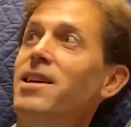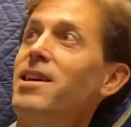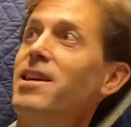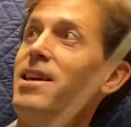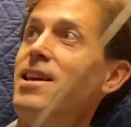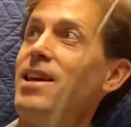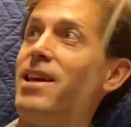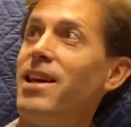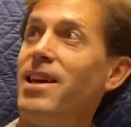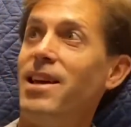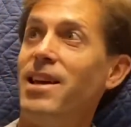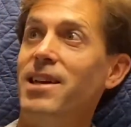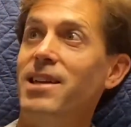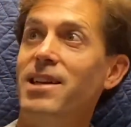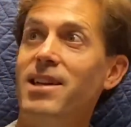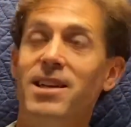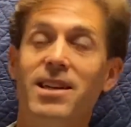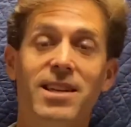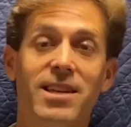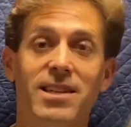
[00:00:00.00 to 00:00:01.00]

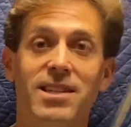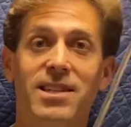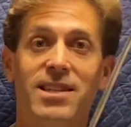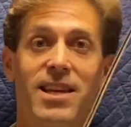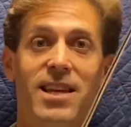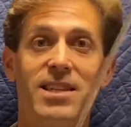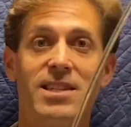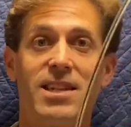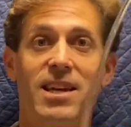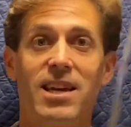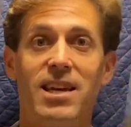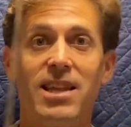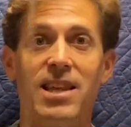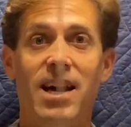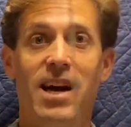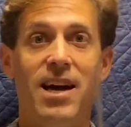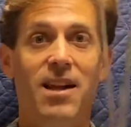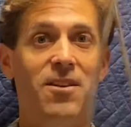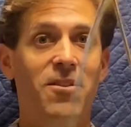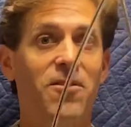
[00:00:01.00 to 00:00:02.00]
And it stays like
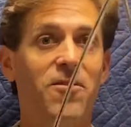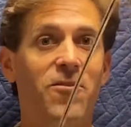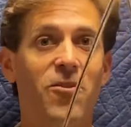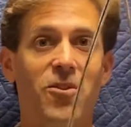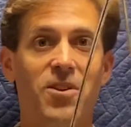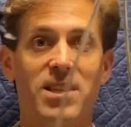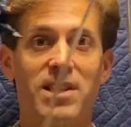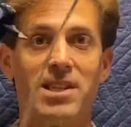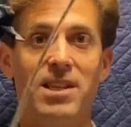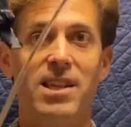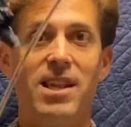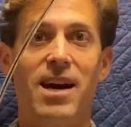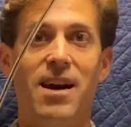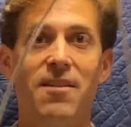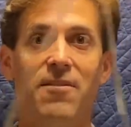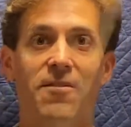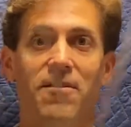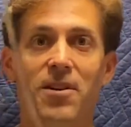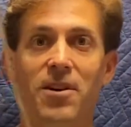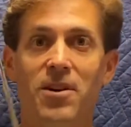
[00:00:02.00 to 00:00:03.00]
that for its
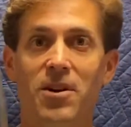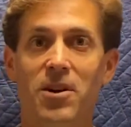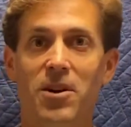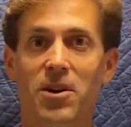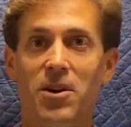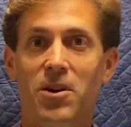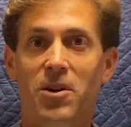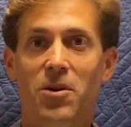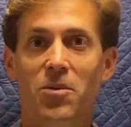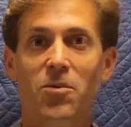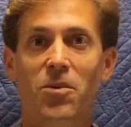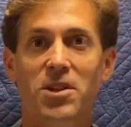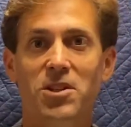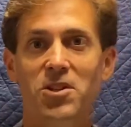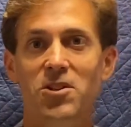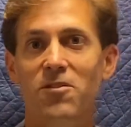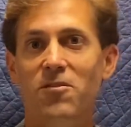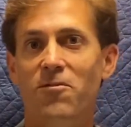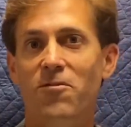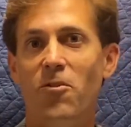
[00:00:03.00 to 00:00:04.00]
life.
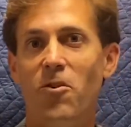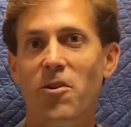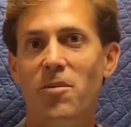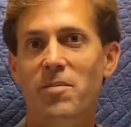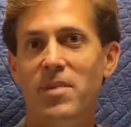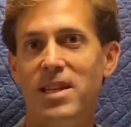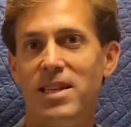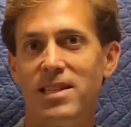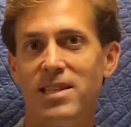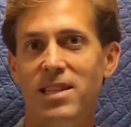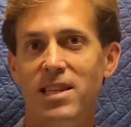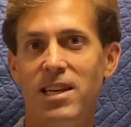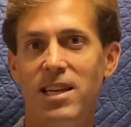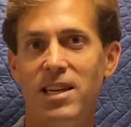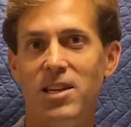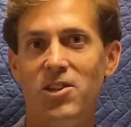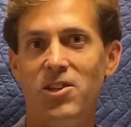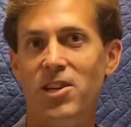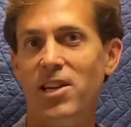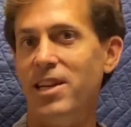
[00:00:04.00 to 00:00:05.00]
Once you form this
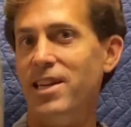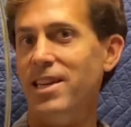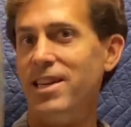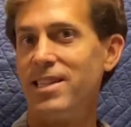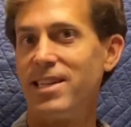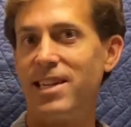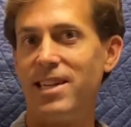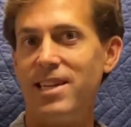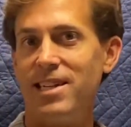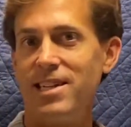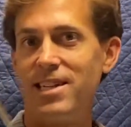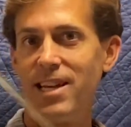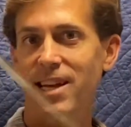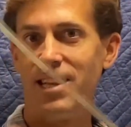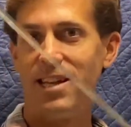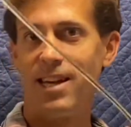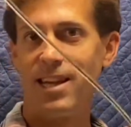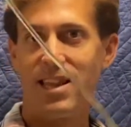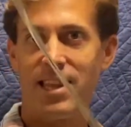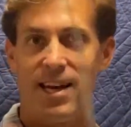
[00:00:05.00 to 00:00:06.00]
leash, it's going to stay
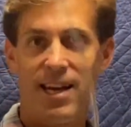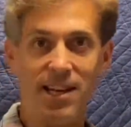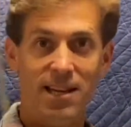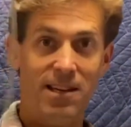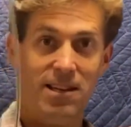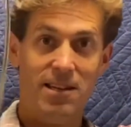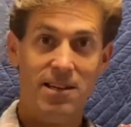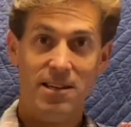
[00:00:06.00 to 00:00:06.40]
like that.